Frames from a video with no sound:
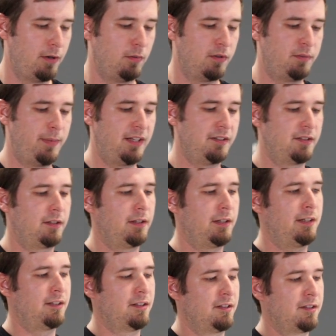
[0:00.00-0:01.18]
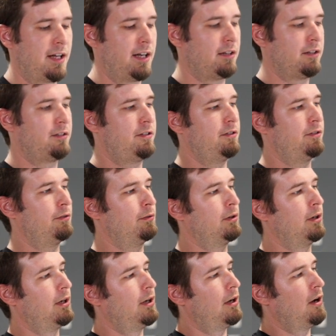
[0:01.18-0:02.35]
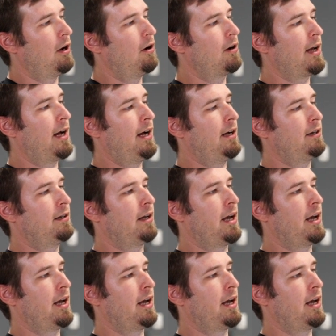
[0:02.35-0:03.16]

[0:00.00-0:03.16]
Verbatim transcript: which basically is designed to hook on